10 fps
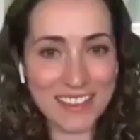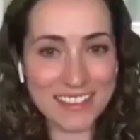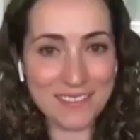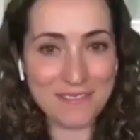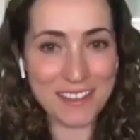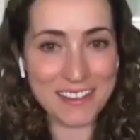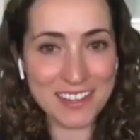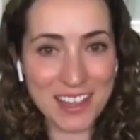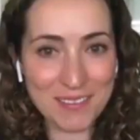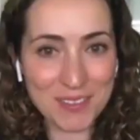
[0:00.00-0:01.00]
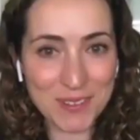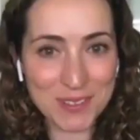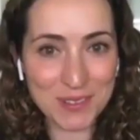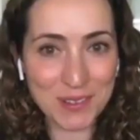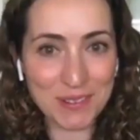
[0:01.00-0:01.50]
it's a fun time to be
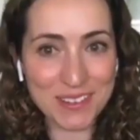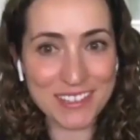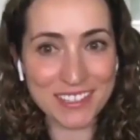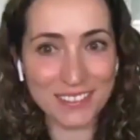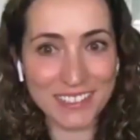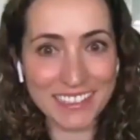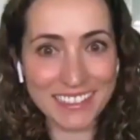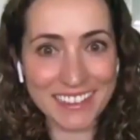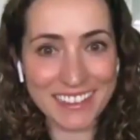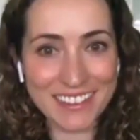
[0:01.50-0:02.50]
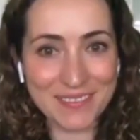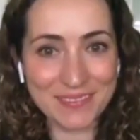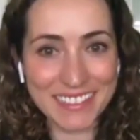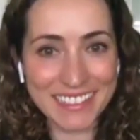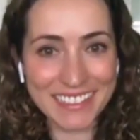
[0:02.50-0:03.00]
doing what you're doing
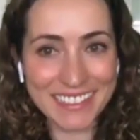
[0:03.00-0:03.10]
um,